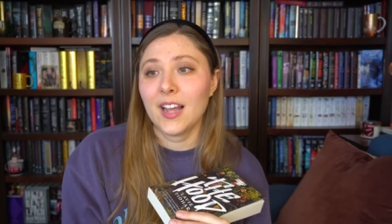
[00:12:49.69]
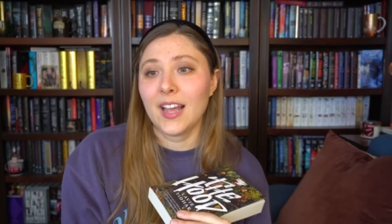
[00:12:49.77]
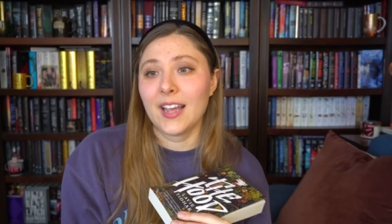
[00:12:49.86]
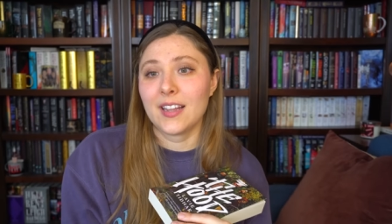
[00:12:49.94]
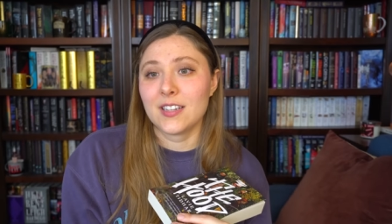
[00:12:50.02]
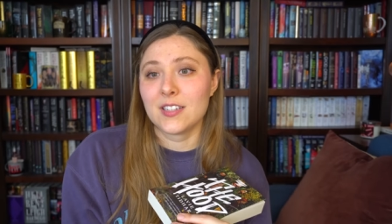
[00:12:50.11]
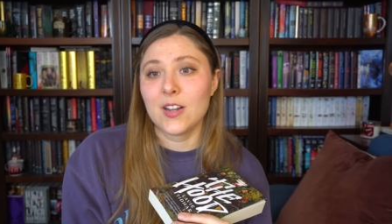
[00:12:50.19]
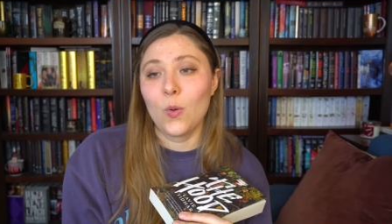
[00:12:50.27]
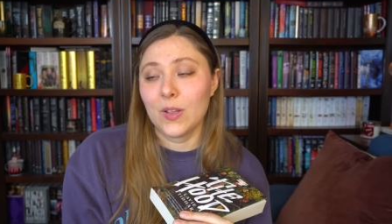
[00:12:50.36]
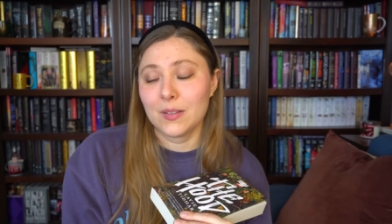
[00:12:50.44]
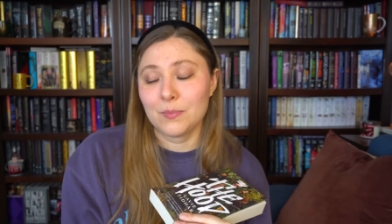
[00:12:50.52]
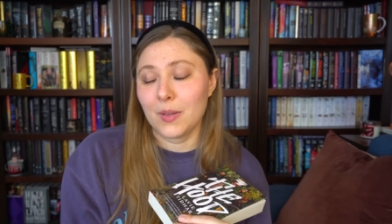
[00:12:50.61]
And no
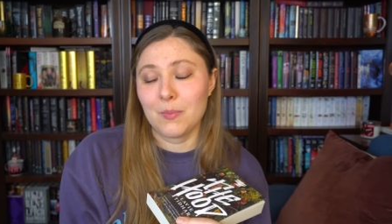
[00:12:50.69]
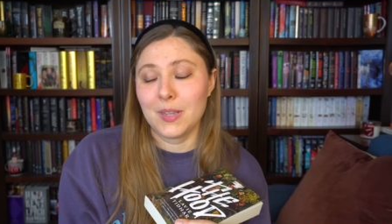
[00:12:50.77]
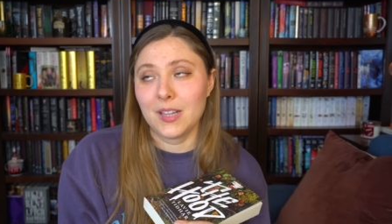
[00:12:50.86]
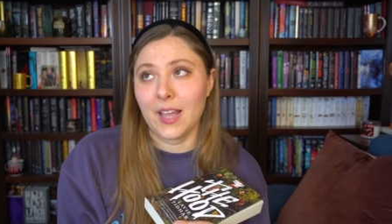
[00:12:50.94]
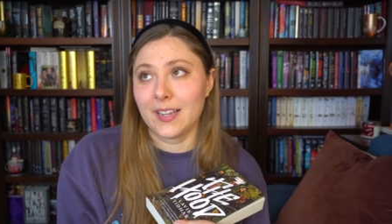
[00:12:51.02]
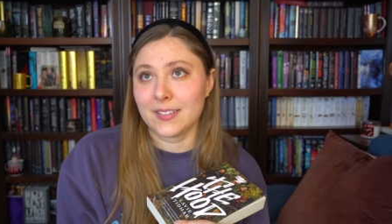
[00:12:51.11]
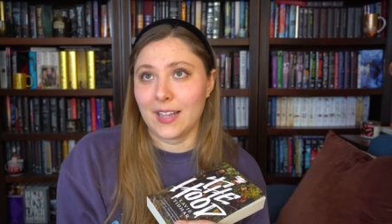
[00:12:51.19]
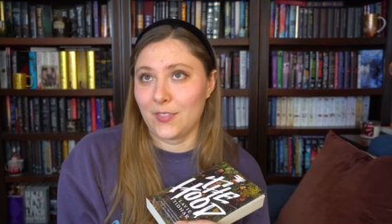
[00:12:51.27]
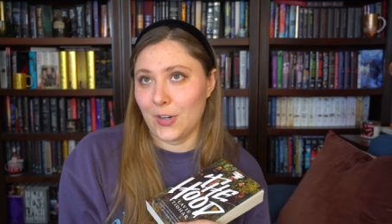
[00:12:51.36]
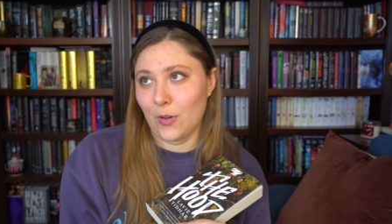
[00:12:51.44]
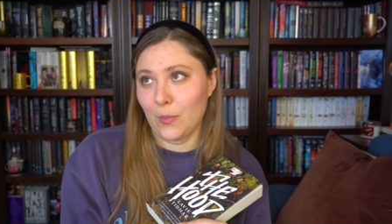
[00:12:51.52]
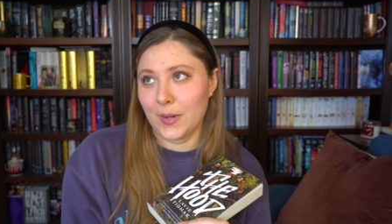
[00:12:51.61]
one but me likes
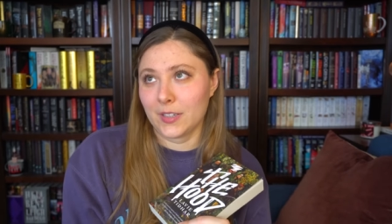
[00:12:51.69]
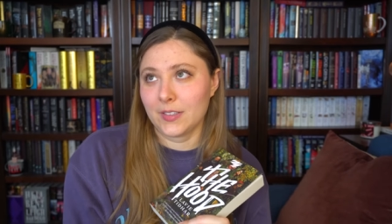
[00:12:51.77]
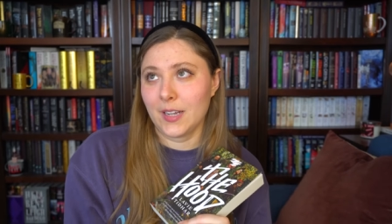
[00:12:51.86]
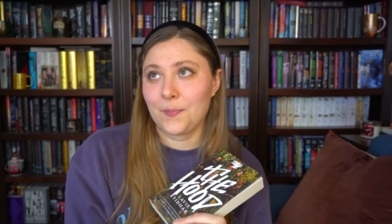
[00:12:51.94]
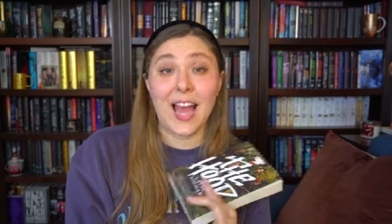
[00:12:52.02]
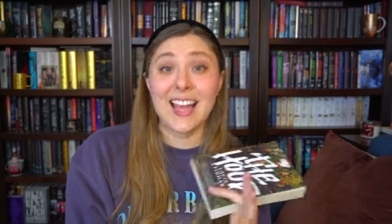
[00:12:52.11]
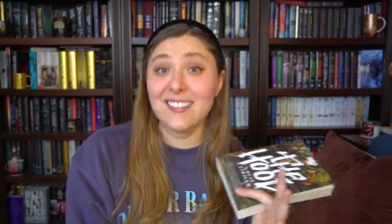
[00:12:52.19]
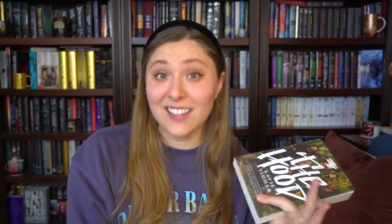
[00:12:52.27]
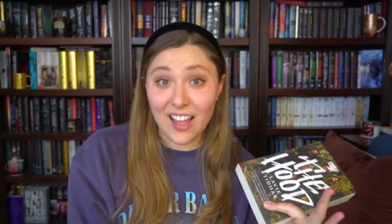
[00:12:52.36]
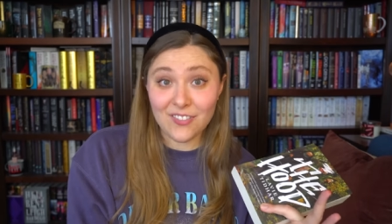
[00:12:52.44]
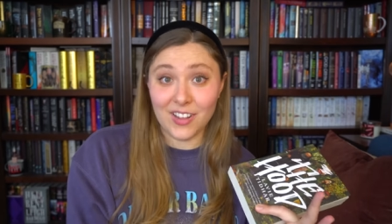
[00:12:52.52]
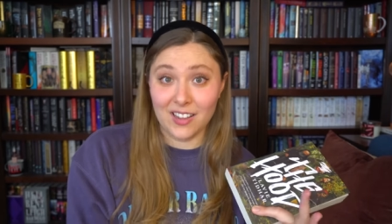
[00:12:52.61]
Ivanhoe apparently. I
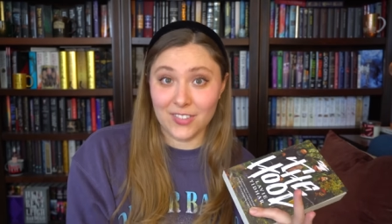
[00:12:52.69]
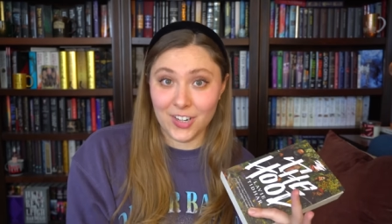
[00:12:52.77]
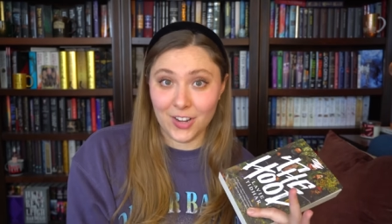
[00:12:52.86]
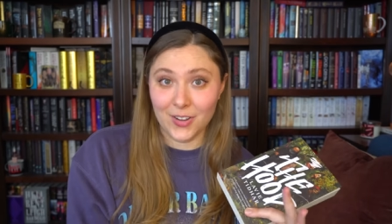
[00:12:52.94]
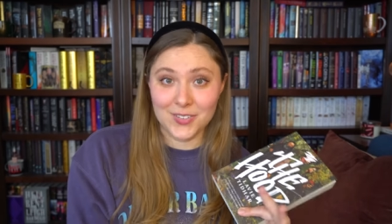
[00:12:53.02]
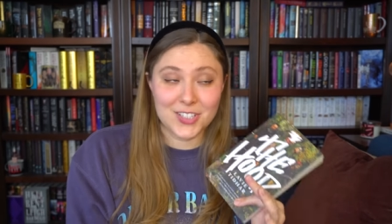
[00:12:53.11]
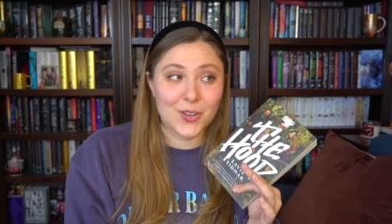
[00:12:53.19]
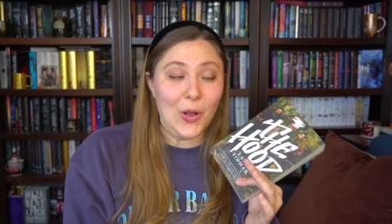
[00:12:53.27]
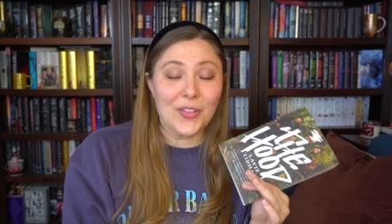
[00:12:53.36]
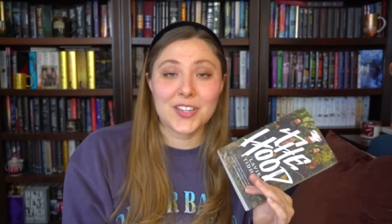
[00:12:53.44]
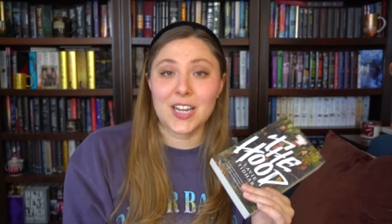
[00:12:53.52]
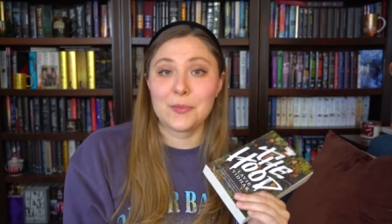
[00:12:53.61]
love Ivanhoe. So
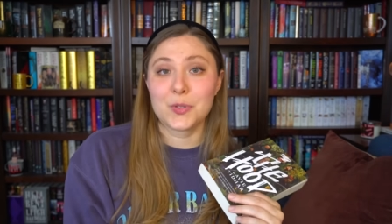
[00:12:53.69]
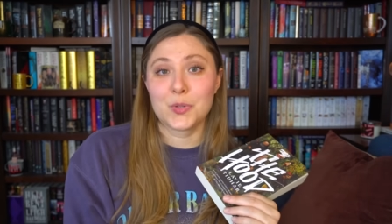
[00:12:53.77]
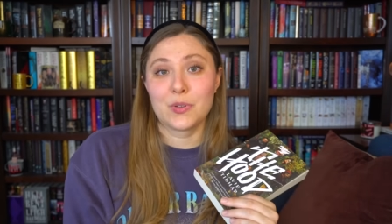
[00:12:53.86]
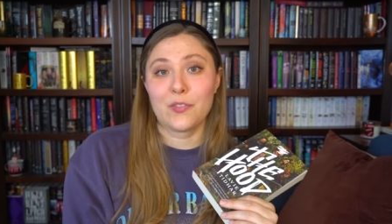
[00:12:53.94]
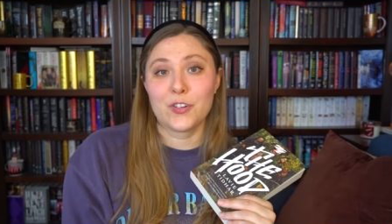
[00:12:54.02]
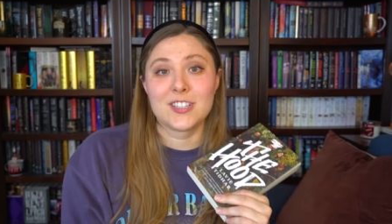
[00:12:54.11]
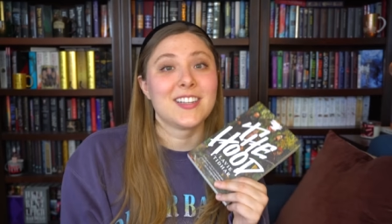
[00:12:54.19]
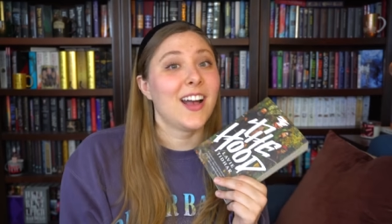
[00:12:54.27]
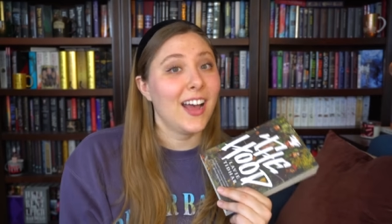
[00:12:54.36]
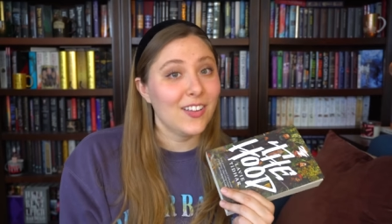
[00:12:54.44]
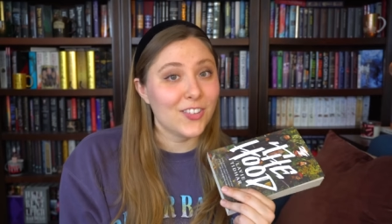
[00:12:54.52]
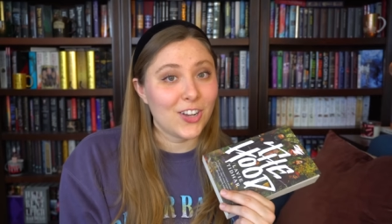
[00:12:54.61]
all the times it was referencing
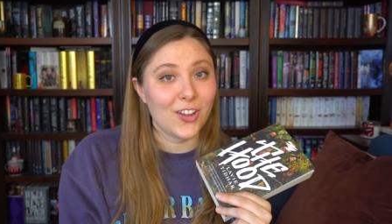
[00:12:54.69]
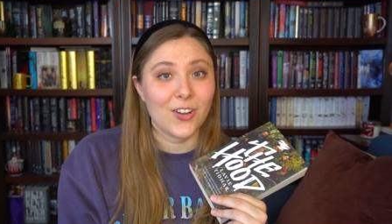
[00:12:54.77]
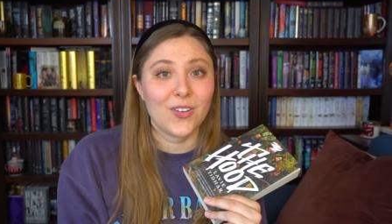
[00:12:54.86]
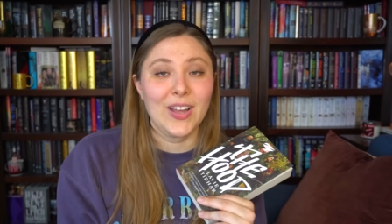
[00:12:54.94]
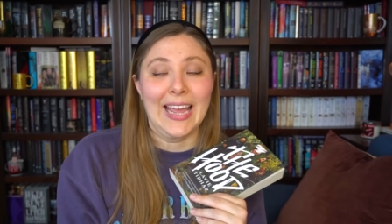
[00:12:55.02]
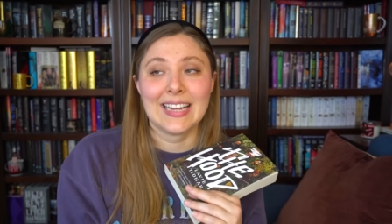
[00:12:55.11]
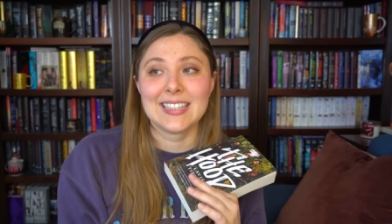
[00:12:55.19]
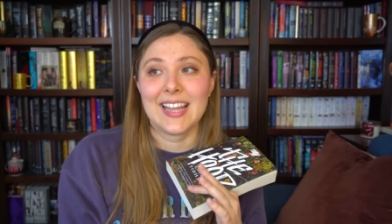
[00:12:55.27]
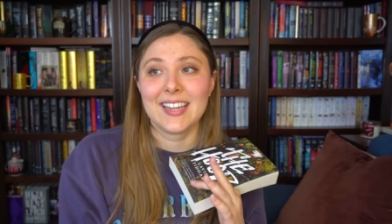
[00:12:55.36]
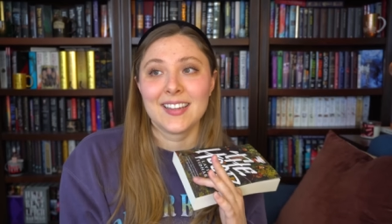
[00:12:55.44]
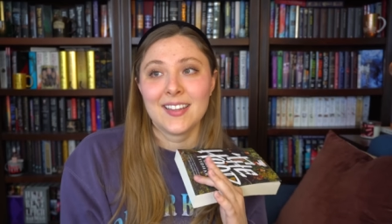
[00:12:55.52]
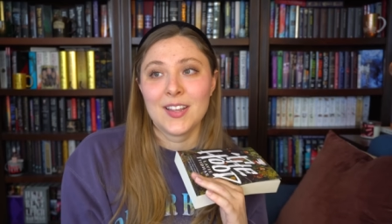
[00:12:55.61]
Ivanhoe and
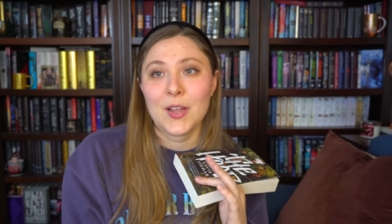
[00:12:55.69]
like